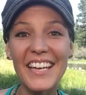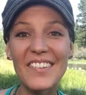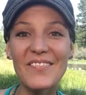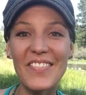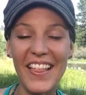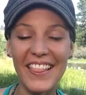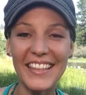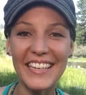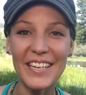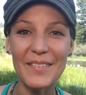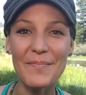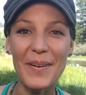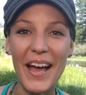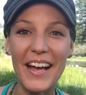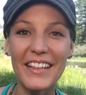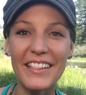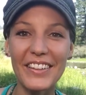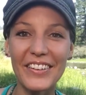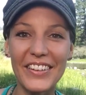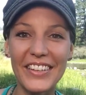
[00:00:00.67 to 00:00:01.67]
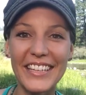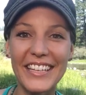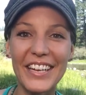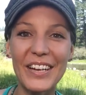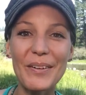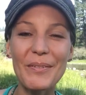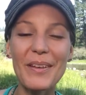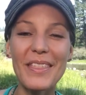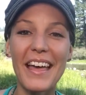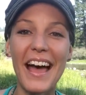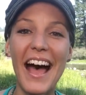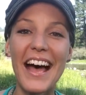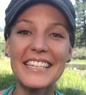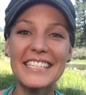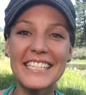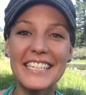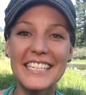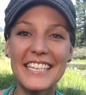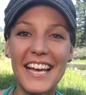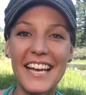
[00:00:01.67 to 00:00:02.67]
Melanie Beckler here with
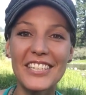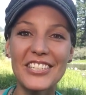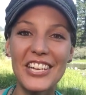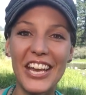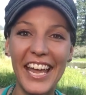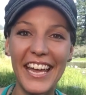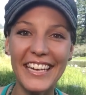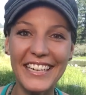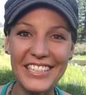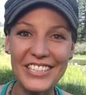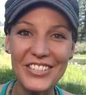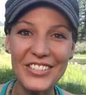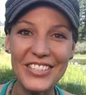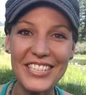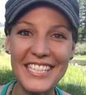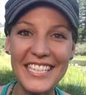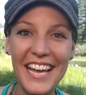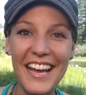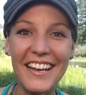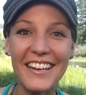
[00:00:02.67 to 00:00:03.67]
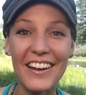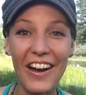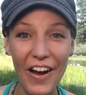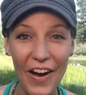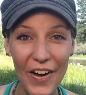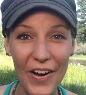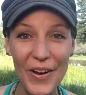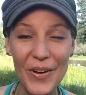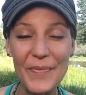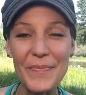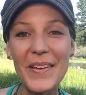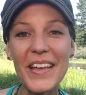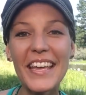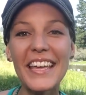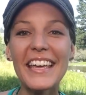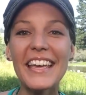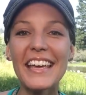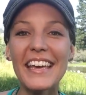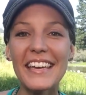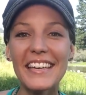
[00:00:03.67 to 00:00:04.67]
ask-angels.com,
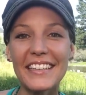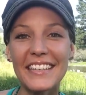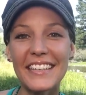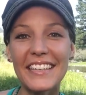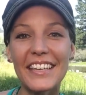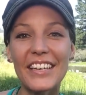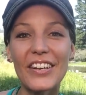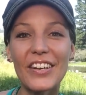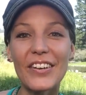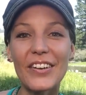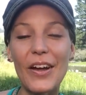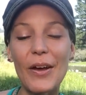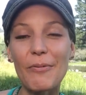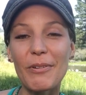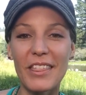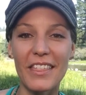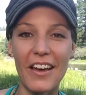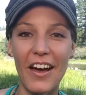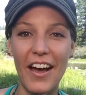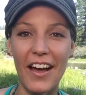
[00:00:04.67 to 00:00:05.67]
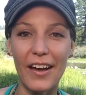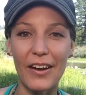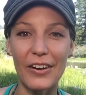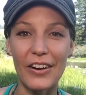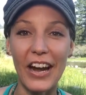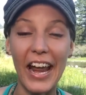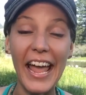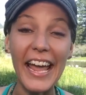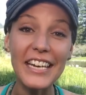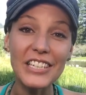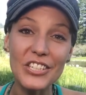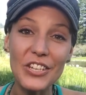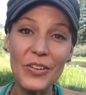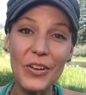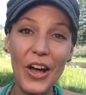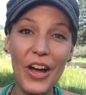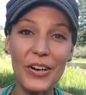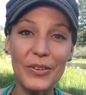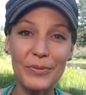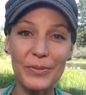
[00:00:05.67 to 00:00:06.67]
here with our angel
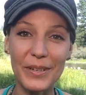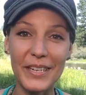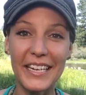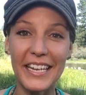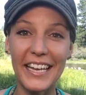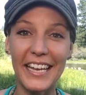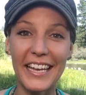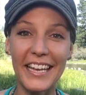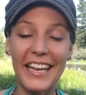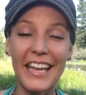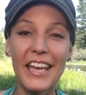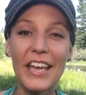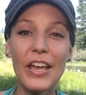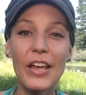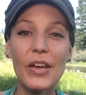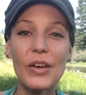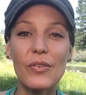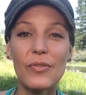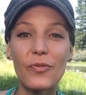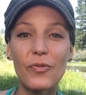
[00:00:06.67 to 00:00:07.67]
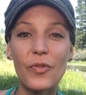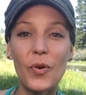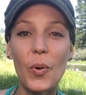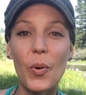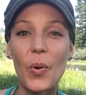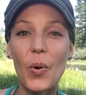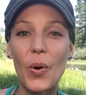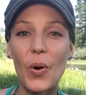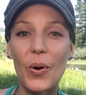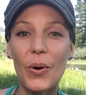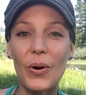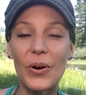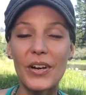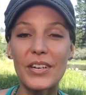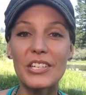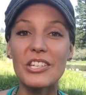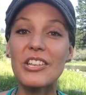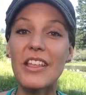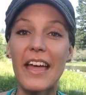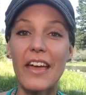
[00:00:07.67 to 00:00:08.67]
card reading
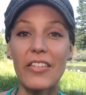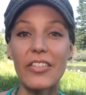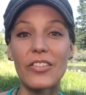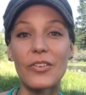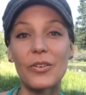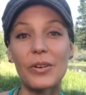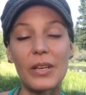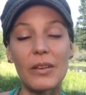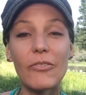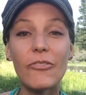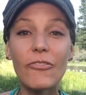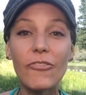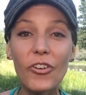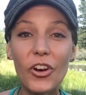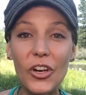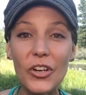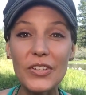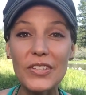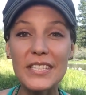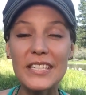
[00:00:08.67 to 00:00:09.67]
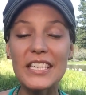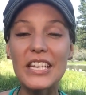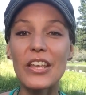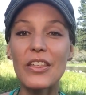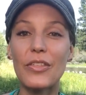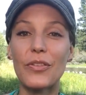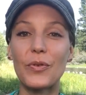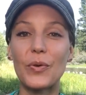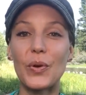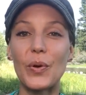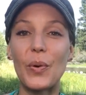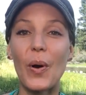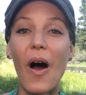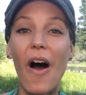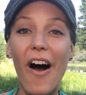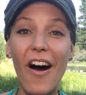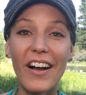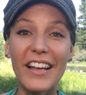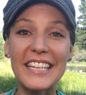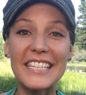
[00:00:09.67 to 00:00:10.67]
for July 31st through
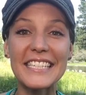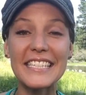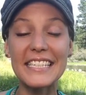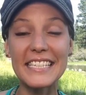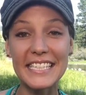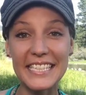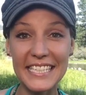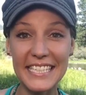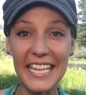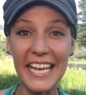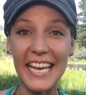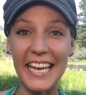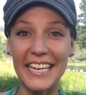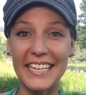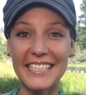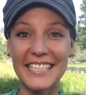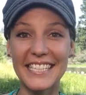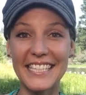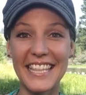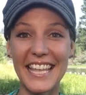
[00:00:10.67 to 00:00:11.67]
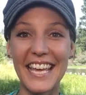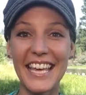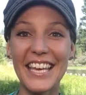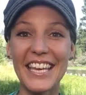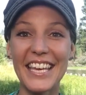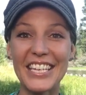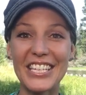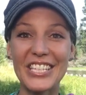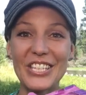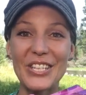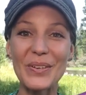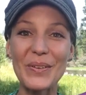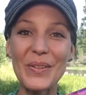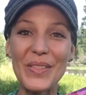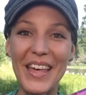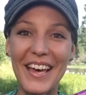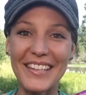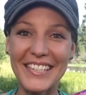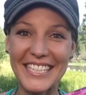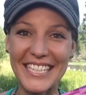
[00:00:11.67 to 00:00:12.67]
August 6th,
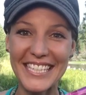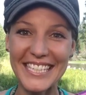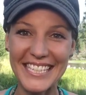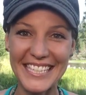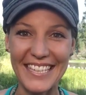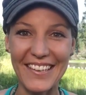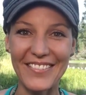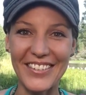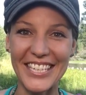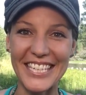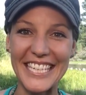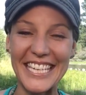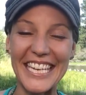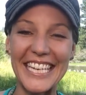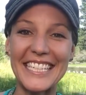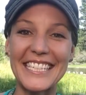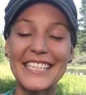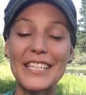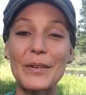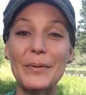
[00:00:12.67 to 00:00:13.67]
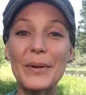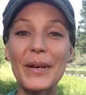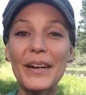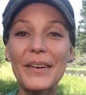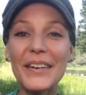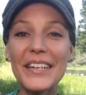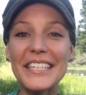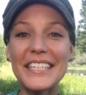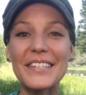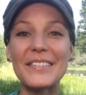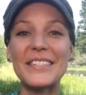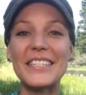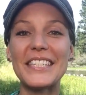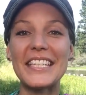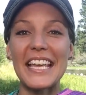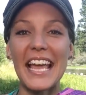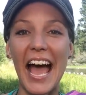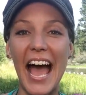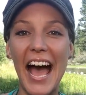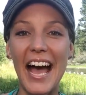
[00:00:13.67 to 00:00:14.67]
2017. So we're going to use
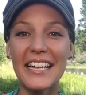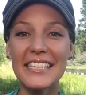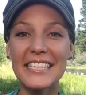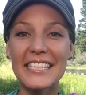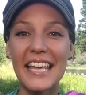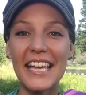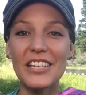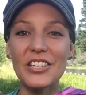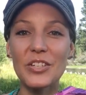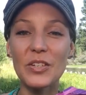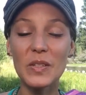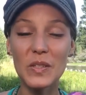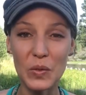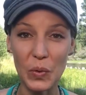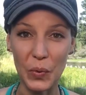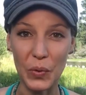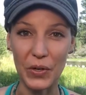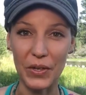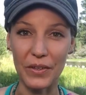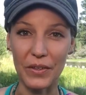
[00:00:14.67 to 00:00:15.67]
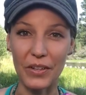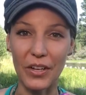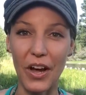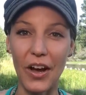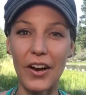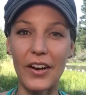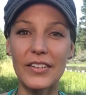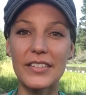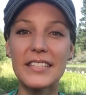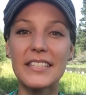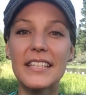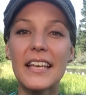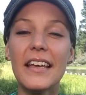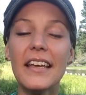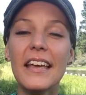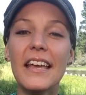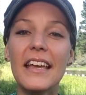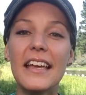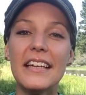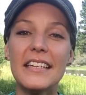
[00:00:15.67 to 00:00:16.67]
the Ask Angels Oracle cards
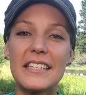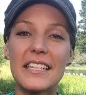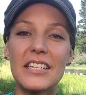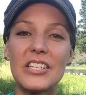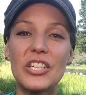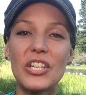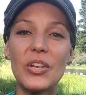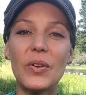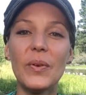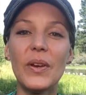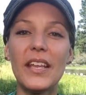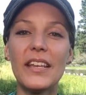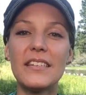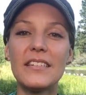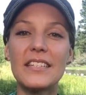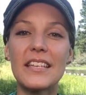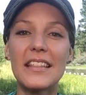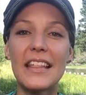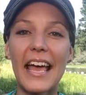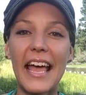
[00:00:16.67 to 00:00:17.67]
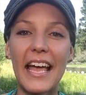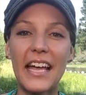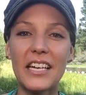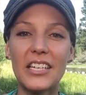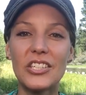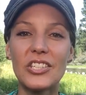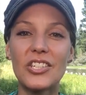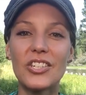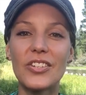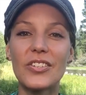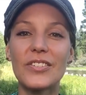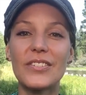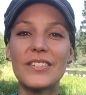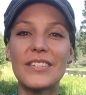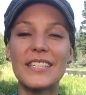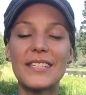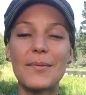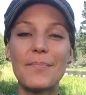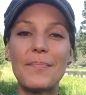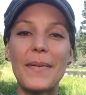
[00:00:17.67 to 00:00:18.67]
to tune in to the
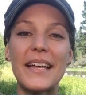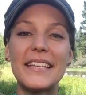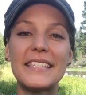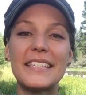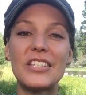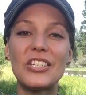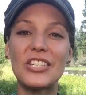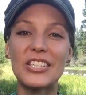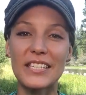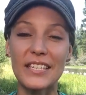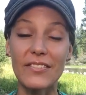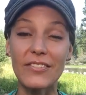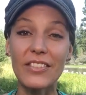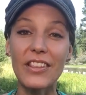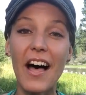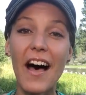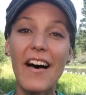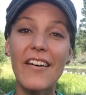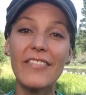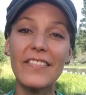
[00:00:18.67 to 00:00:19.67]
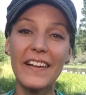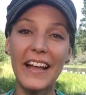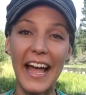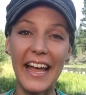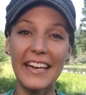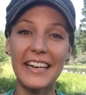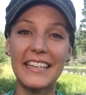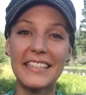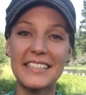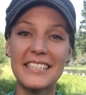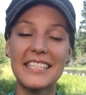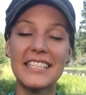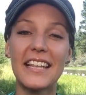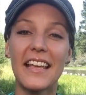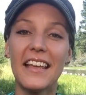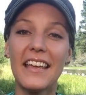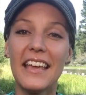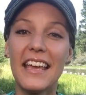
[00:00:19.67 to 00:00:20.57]
angels' messages of love, guidance,